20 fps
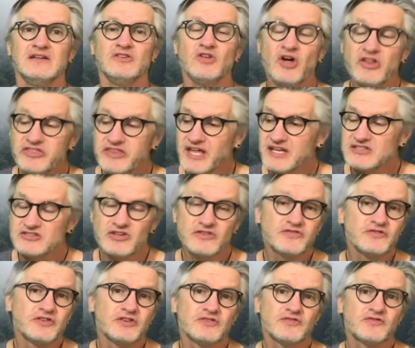Not that
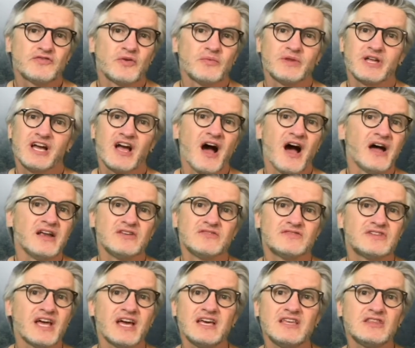different from the kind
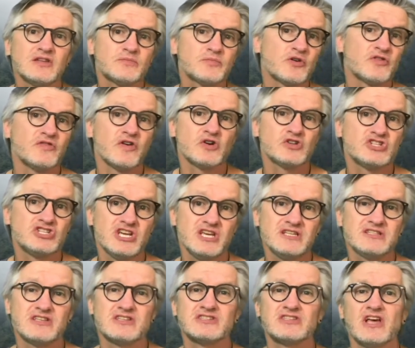of day that provoked
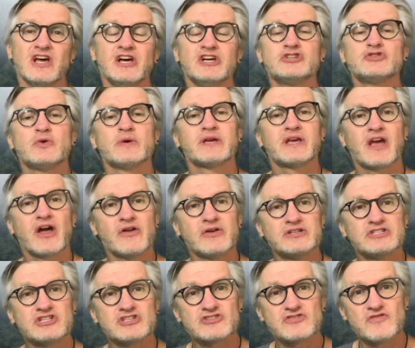Jesus to
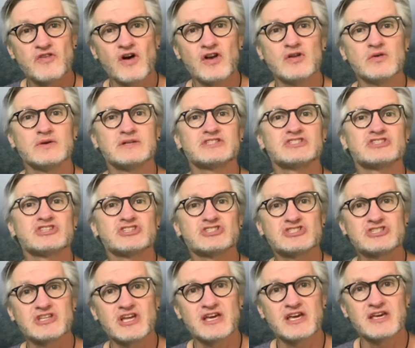encourage his followers to
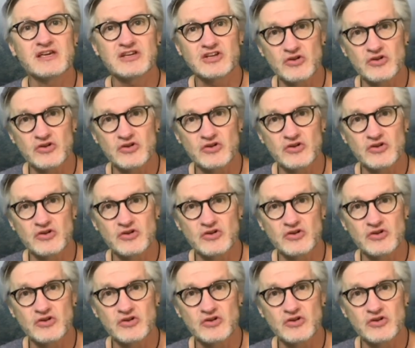stay